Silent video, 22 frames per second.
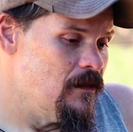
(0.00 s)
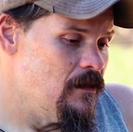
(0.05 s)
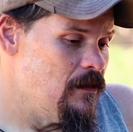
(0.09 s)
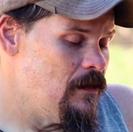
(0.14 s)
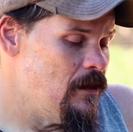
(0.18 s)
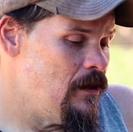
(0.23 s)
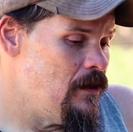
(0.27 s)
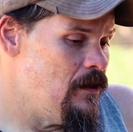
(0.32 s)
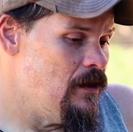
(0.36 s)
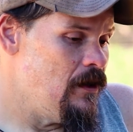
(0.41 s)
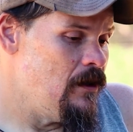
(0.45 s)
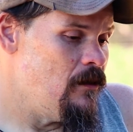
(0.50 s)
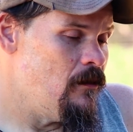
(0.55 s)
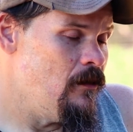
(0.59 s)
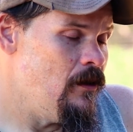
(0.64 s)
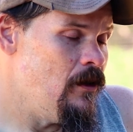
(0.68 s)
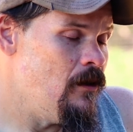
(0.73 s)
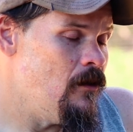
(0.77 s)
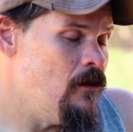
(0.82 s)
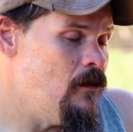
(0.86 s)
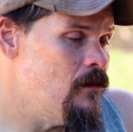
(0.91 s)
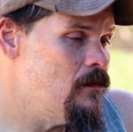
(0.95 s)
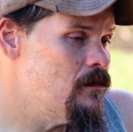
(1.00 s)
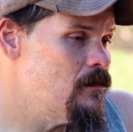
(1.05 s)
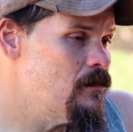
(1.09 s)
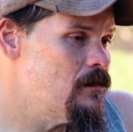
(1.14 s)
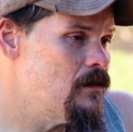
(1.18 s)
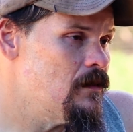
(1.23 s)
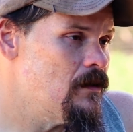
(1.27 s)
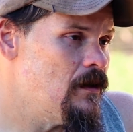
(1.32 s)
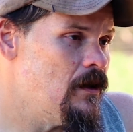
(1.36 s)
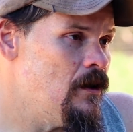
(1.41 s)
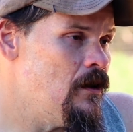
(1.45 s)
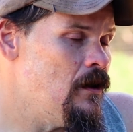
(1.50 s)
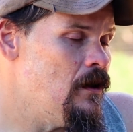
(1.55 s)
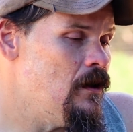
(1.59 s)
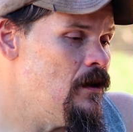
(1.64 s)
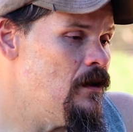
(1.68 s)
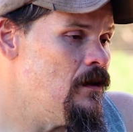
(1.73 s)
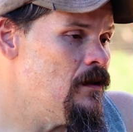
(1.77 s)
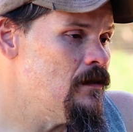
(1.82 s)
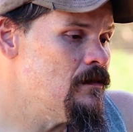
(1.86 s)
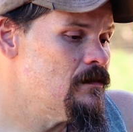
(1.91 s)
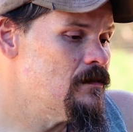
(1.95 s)
God, I don't know.
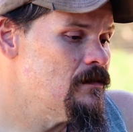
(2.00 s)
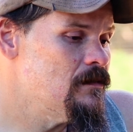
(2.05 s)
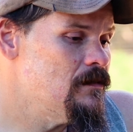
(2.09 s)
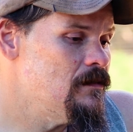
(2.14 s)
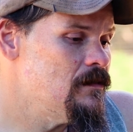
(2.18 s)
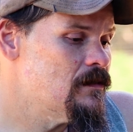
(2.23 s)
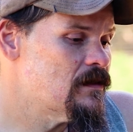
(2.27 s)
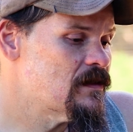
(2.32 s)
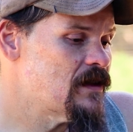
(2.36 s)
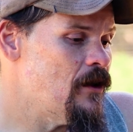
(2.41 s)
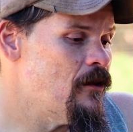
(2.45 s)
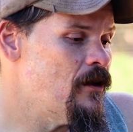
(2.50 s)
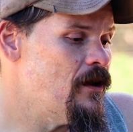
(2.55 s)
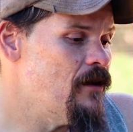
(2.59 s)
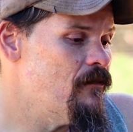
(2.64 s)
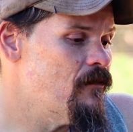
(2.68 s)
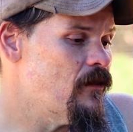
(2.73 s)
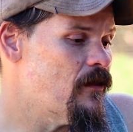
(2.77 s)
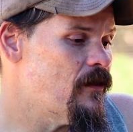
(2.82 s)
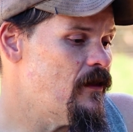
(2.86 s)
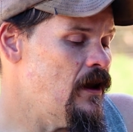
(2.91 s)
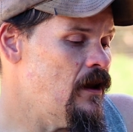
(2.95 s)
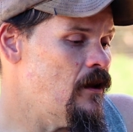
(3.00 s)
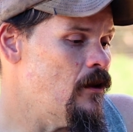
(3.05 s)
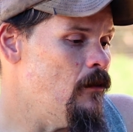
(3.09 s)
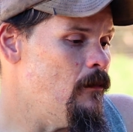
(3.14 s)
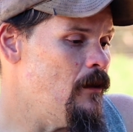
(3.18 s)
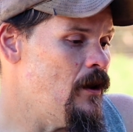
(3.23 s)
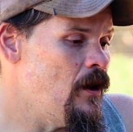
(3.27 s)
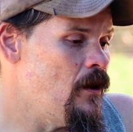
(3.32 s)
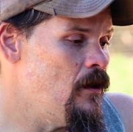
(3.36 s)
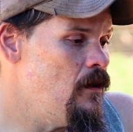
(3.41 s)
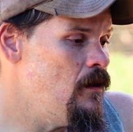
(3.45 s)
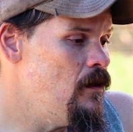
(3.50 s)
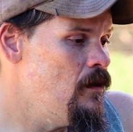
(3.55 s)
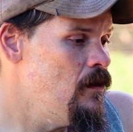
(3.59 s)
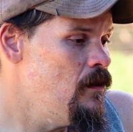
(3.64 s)
Scary even thinking about it.